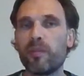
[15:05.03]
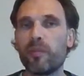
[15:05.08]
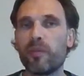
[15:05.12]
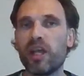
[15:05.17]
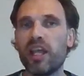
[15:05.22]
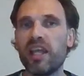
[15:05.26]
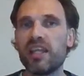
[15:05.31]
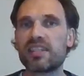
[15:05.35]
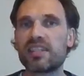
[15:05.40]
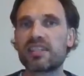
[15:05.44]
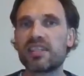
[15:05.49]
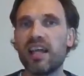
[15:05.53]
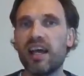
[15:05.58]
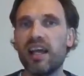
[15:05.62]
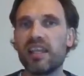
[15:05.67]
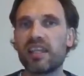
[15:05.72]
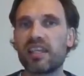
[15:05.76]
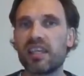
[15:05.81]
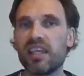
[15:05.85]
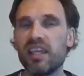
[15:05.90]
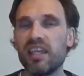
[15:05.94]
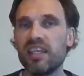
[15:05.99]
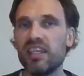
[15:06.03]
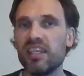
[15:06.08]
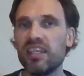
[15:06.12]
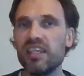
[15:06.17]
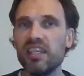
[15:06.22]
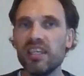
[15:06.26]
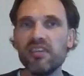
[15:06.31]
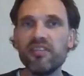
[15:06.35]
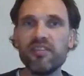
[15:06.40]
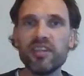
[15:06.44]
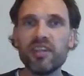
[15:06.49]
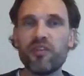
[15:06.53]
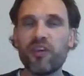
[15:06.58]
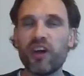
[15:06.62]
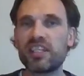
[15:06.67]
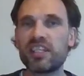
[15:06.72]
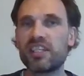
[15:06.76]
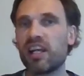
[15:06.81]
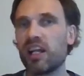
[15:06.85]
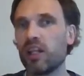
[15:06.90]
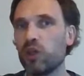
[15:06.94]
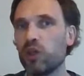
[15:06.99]
It's like, even if I
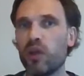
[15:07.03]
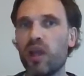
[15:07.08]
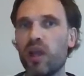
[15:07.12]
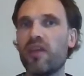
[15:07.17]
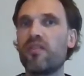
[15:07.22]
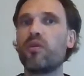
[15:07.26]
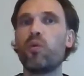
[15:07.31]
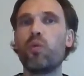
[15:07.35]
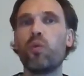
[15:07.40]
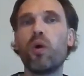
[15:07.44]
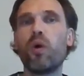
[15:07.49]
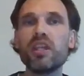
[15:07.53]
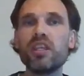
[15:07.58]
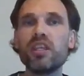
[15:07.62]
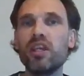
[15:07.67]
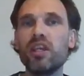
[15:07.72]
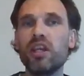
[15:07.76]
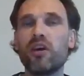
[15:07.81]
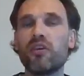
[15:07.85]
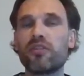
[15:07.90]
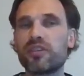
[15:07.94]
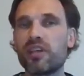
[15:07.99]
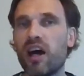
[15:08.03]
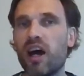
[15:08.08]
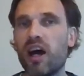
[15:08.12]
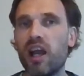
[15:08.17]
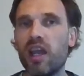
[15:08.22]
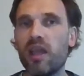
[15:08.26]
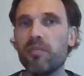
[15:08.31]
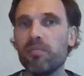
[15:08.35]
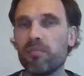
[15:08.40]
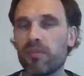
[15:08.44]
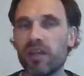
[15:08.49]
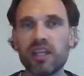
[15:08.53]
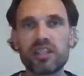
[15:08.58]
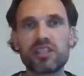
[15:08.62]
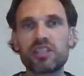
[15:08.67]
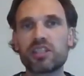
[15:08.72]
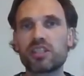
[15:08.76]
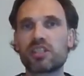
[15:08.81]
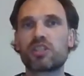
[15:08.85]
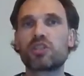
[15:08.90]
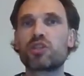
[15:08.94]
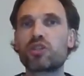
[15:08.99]
tell you have a 1 year of time and
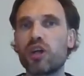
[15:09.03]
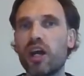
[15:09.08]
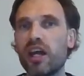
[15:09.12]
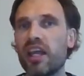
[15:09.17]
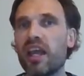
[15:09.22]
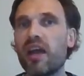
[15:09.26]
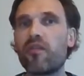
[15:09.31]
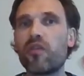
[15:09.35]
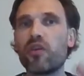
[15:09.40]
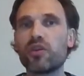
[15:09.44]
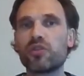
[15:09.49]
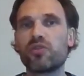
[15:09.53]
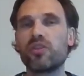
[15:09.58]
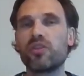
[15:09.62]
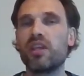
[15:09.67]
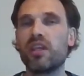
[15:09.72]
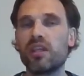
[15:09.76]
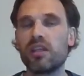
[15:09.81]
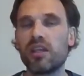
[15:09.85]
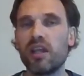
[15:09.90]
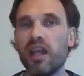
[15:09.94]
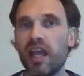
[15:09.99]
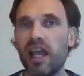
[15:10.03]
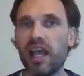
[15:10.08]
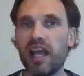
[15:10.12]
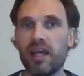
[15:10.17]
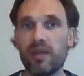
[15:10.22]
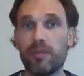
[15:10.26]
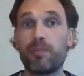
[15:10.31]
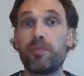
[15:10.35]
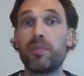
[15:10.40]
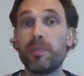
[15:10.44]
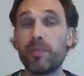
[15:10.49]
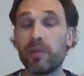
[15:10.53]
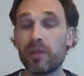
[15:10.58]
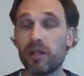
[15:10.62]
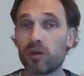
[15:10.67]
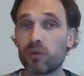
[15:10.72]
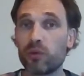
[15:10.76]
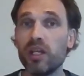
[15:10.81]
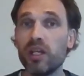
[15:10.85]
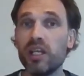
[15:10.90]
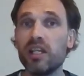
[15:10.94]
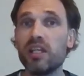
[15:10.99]
just try everything, and people
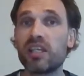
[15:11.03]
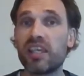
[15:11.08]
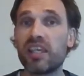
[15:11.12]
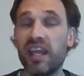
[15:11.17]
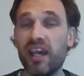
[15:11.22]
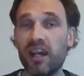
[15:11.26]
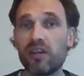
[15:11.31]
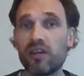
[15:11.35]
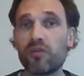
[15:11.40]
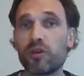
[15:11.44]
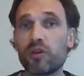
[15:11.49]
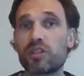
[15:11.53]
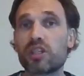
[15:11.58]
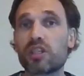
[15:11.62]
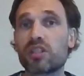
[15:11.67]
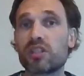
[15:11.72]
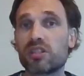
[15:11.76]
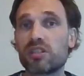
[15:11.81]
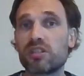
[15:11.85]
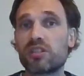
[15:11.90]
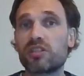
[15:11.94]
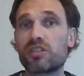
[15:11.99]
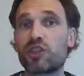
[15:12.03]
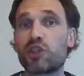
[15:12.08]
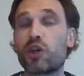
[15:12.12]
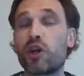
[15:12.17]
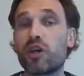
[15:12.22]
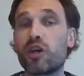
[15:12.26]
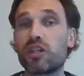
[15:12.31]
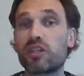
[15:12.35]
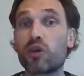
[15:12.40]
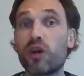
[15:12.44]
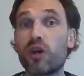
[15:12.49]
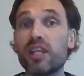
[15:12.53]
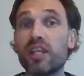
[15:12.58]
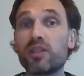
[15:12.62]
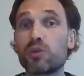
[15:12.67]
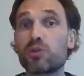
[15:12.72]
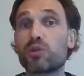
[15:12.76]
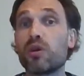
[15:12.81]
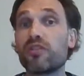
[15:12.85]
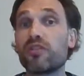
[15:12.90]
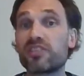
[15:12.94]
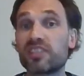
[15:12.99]
really care for just trying to
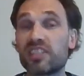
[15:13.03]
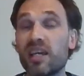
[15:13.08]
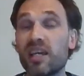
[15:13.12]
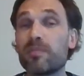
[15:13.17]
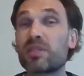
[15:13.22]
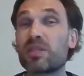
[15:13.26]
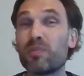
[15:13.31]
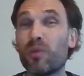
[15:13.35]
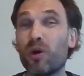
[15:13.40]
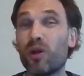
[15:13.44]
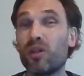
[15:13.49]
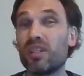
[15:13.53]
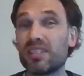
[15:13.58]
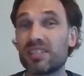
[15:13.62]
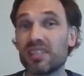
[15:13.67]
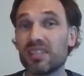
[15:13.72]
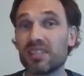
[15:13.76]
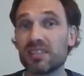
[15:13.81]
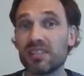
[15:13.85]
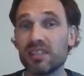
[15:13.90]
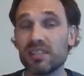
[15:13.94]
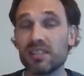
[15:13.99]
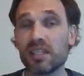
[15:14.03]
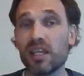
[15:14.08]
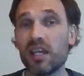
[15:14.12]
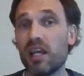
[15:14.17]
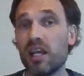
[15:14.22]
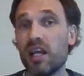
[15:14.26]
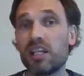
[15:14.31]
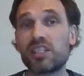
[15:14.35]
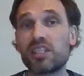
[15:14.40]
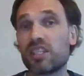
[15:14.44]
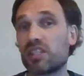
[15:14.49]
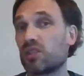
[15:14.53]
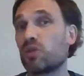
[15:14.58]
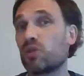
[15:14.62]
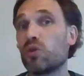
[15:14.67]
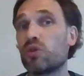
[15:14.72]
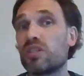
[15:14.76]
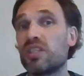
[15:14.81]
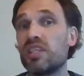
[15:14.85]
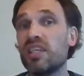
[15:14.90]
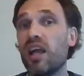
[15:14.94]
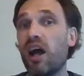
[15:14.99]
solve some small instances just to
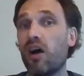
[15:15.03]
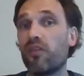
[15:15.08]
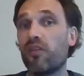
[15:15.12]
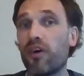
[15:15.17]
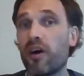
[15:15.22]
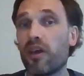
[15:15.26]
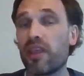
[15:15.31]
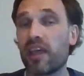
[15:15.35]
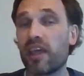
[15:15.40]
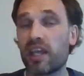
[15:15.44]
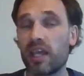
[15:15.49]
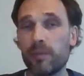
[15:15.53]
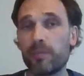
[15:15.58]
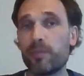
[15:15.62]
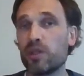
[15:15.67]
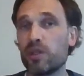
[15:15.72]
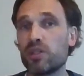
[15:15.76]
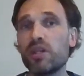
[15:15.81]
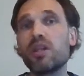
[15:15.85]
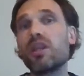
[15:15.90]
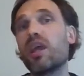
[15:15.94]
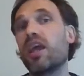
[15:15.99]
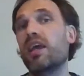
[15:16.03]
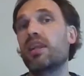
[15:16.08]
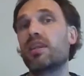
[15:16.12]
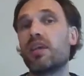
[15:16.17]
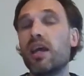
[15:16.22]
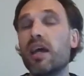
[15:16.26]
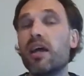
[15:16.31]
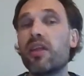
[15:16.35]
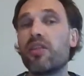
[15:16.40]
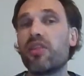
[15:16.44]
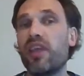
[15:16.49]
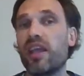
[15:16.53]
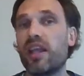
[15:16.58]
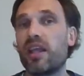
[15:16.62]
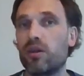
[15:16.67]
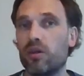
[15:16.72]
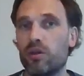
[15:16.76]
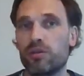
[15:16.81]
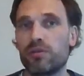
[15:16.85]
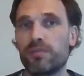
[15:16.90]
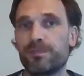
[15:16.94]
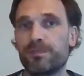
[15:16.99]
see how far they can push it, and they
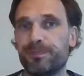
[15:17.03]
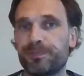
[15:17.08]
cannot.